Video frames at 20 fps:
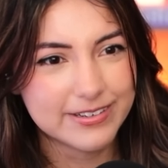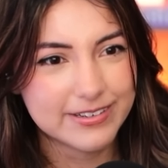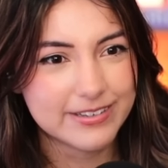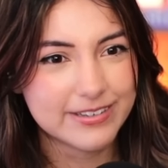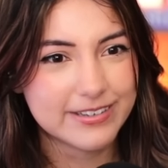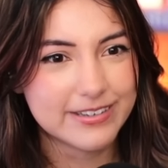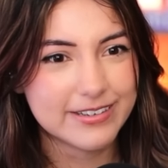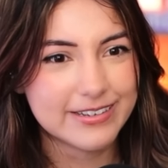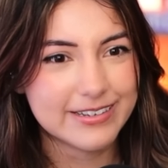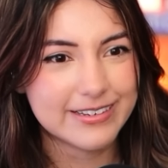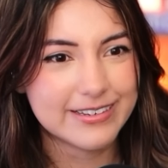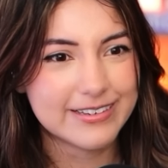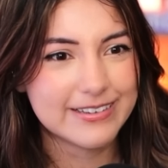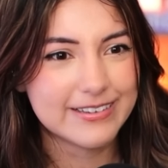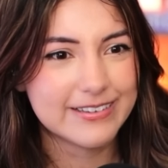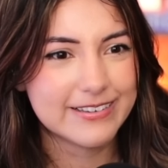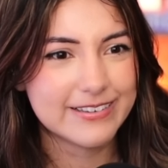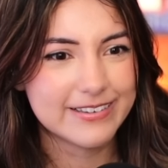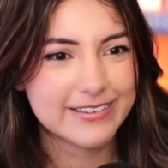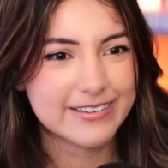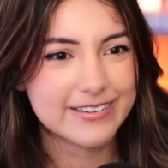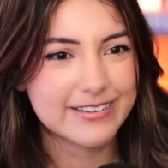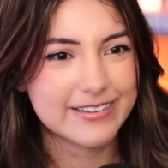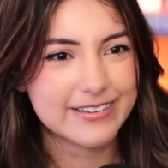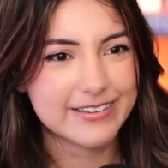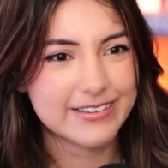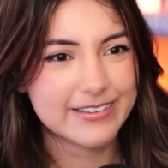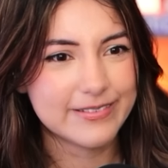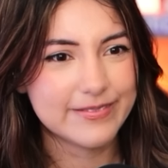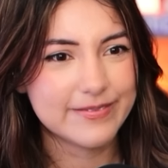
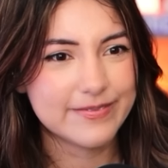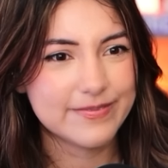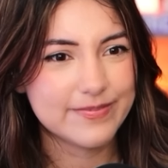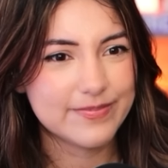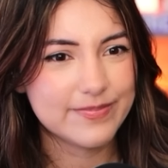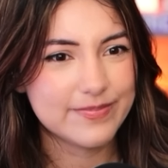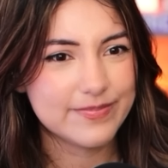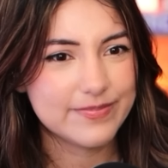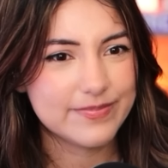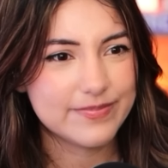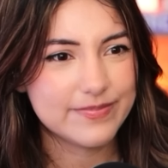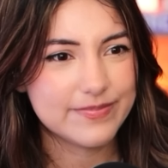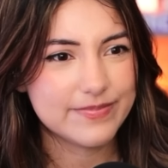Nobody speaks.